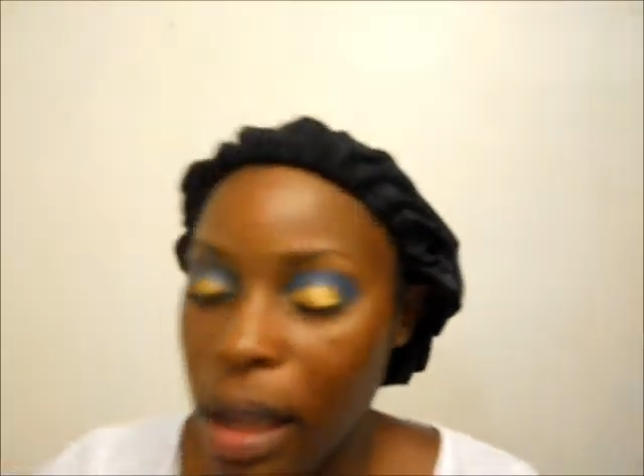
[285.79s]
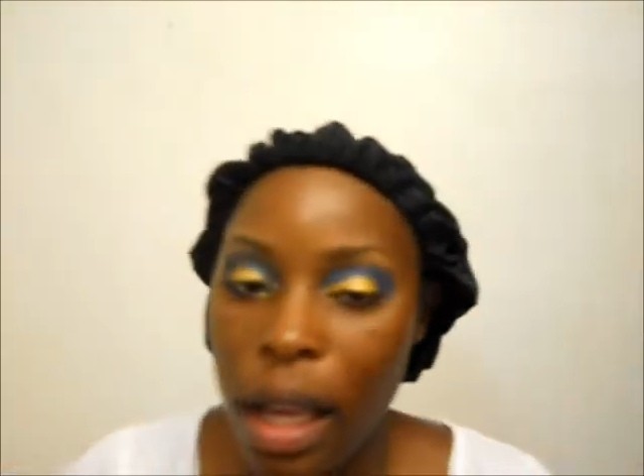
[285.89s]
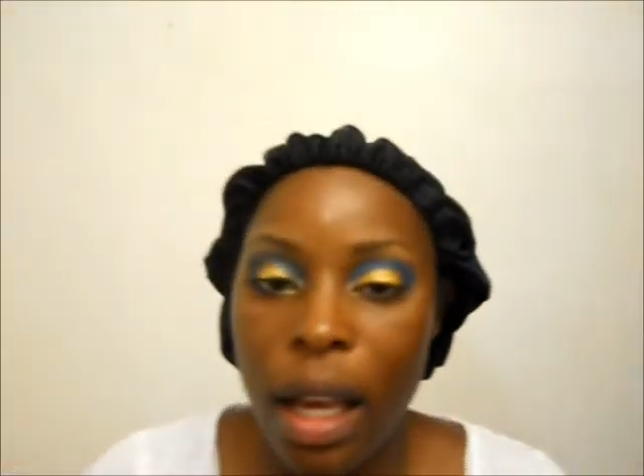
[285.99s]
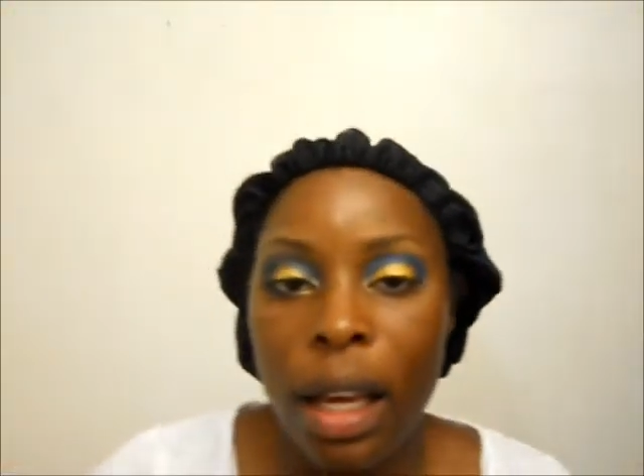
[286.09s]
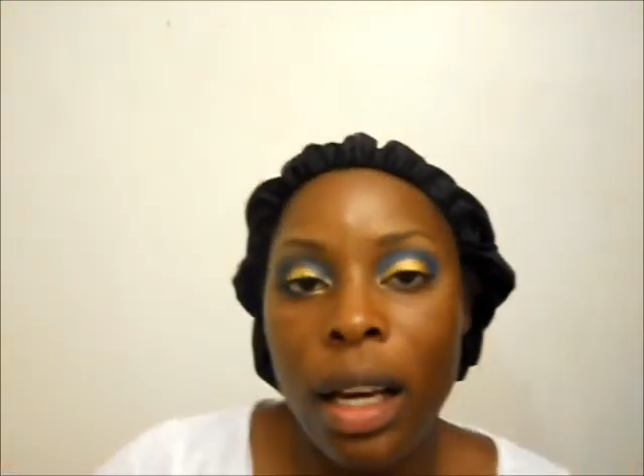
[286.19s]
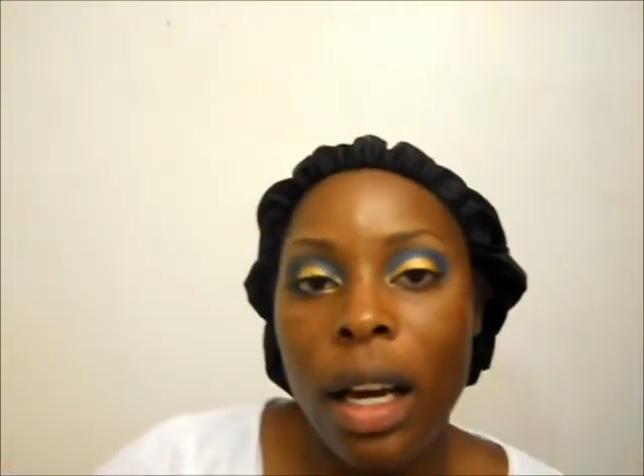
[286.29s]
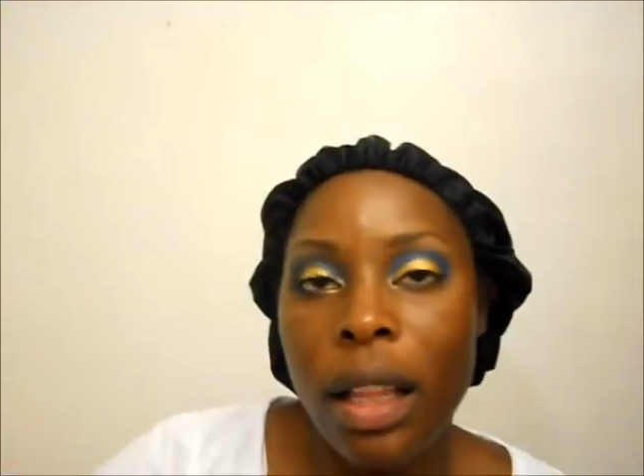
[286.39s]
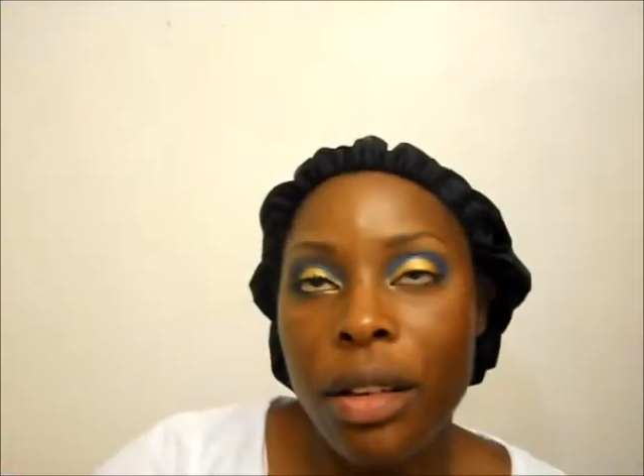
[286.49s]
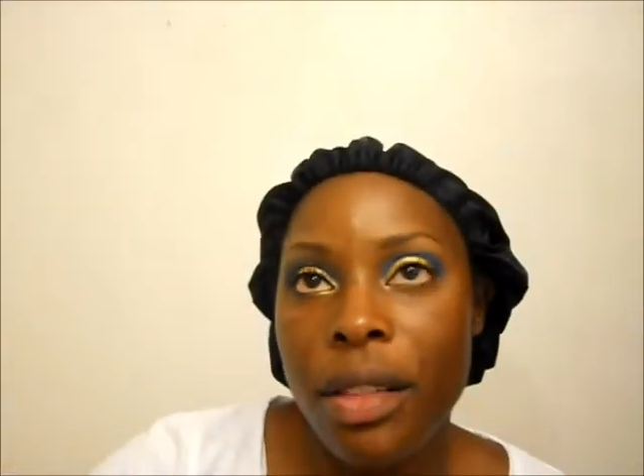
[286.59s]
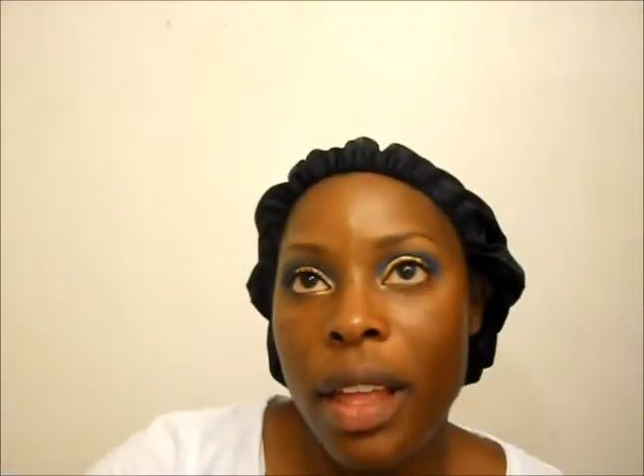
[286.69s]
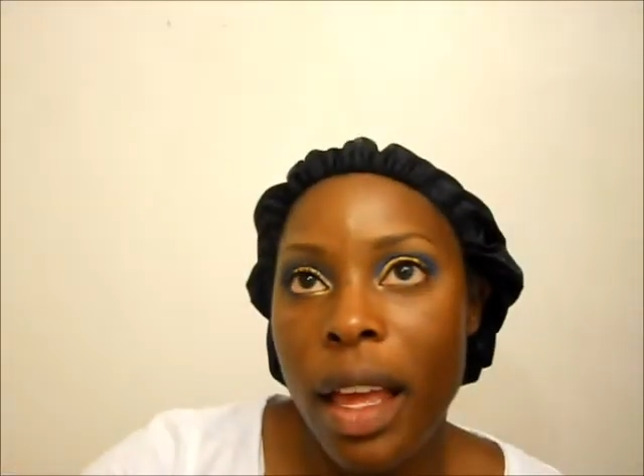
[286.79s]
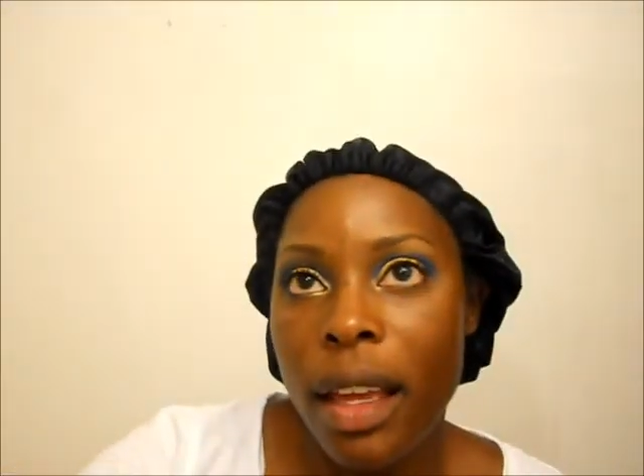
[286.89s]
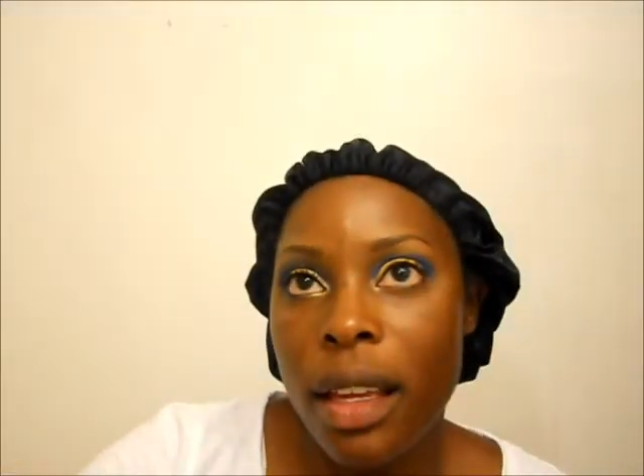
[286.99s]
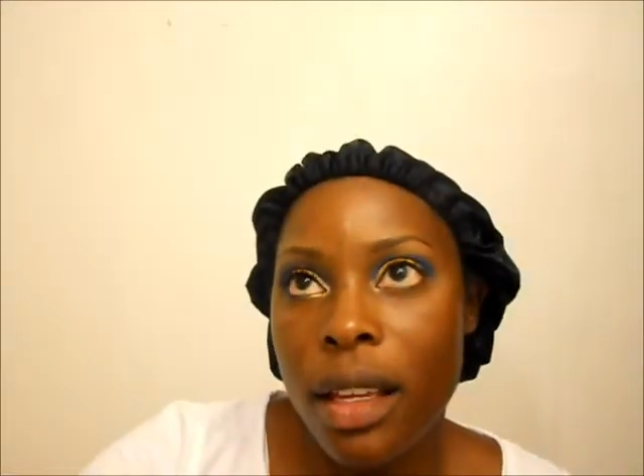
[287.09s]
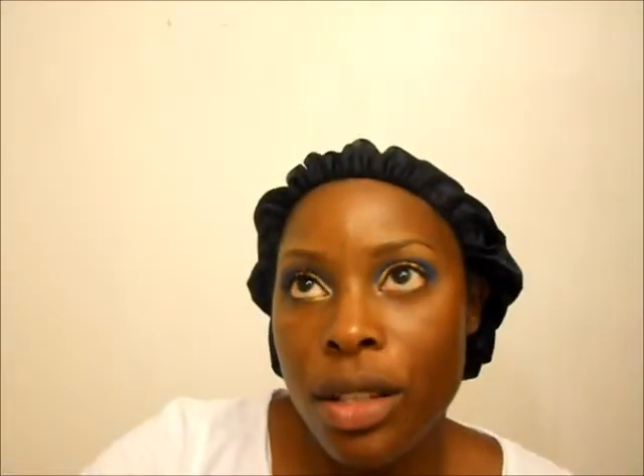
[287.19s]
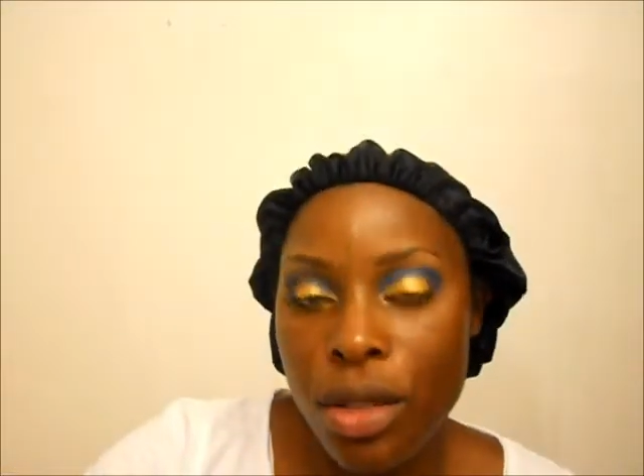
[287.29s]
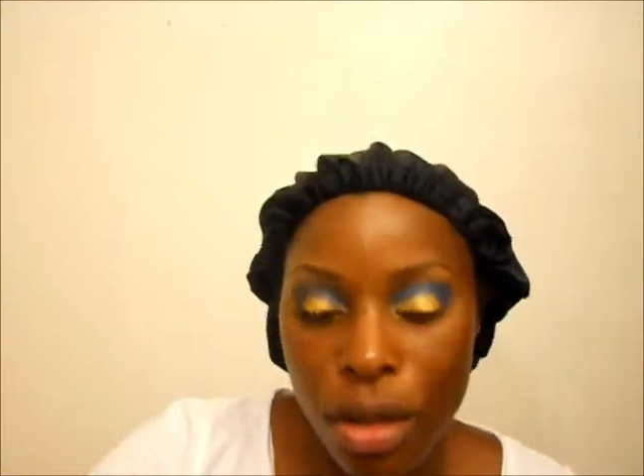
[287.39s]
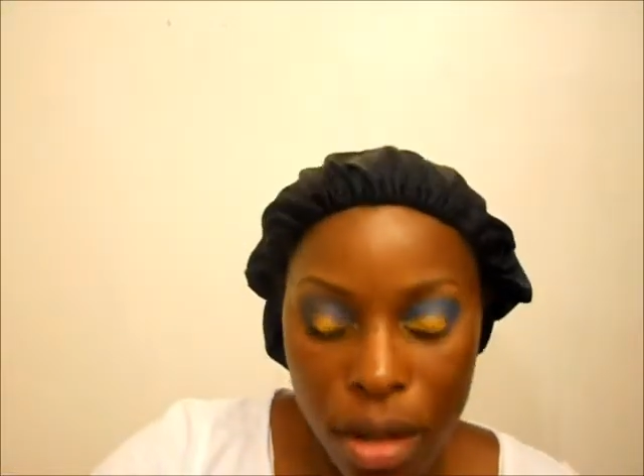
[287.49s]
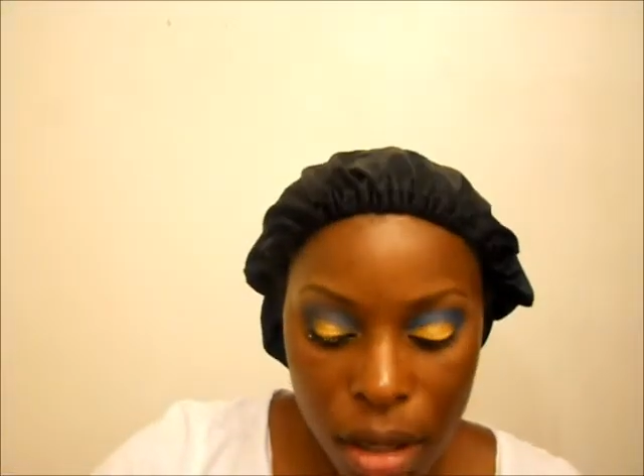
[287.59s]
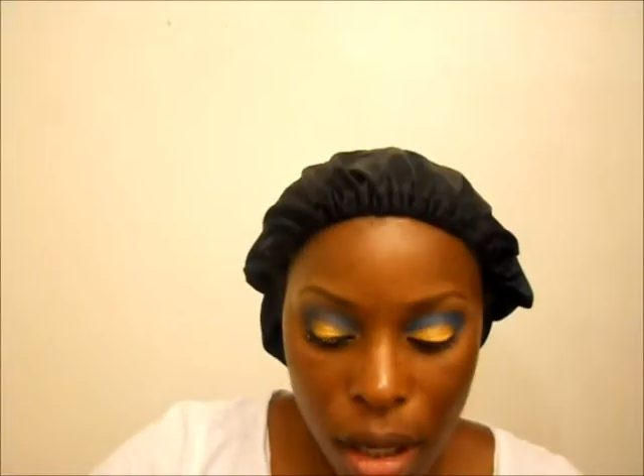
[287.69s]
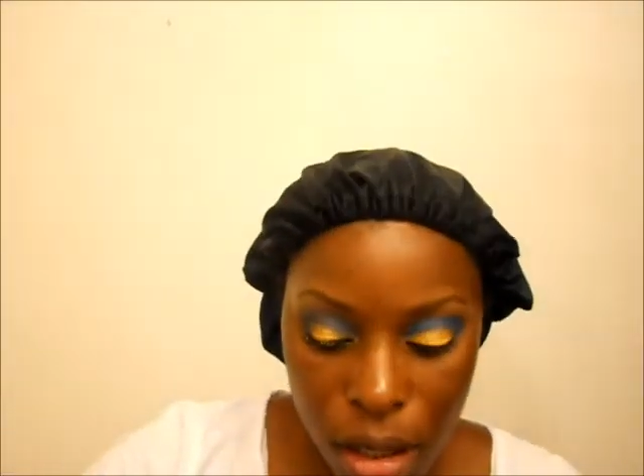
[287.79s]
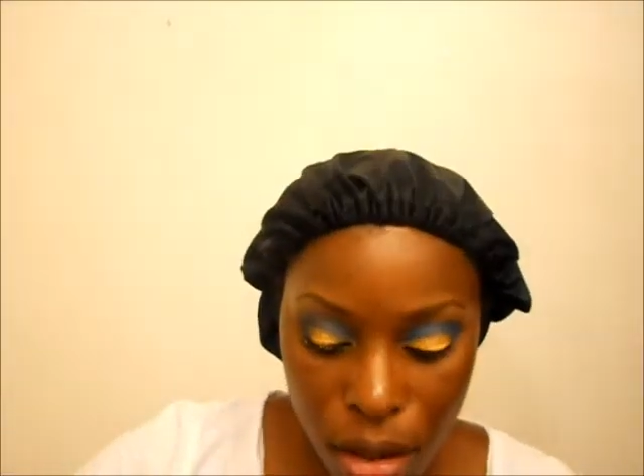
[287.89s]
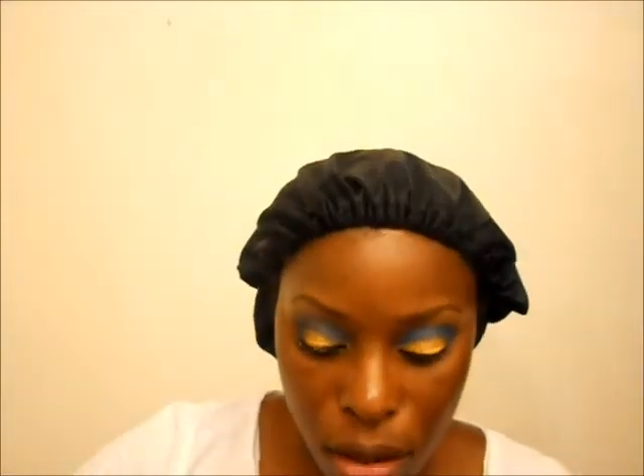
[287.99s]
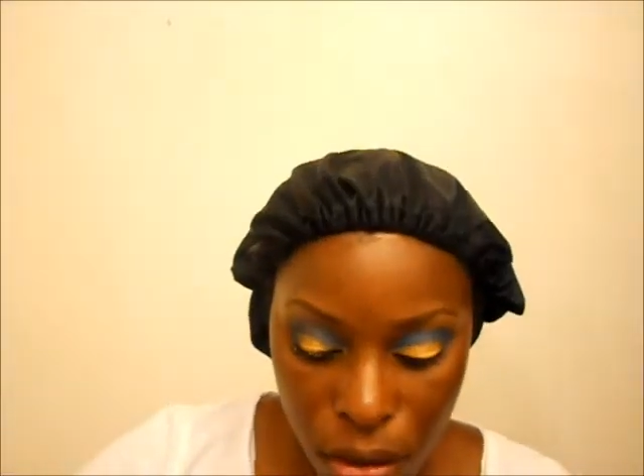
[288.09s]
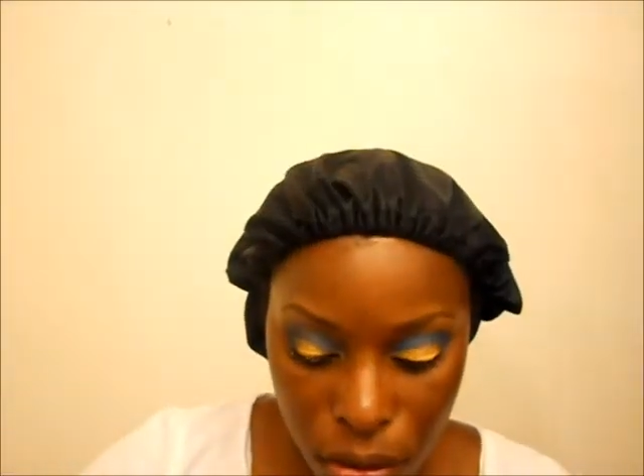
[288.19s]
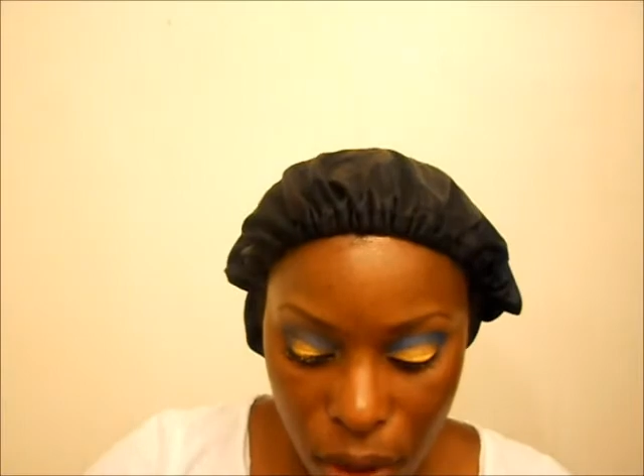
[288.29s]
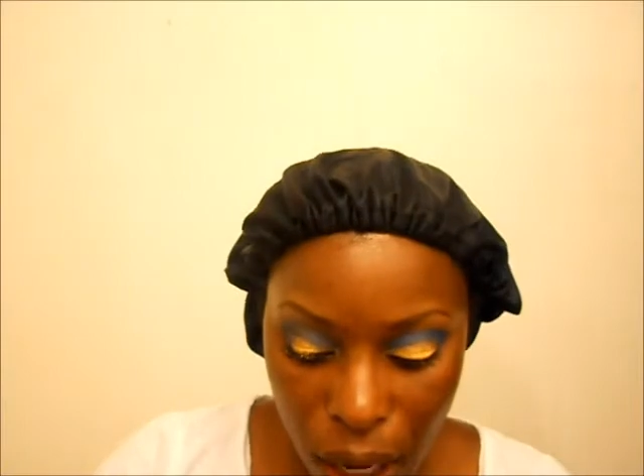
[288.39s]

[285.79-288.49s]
a color that is your skin tone,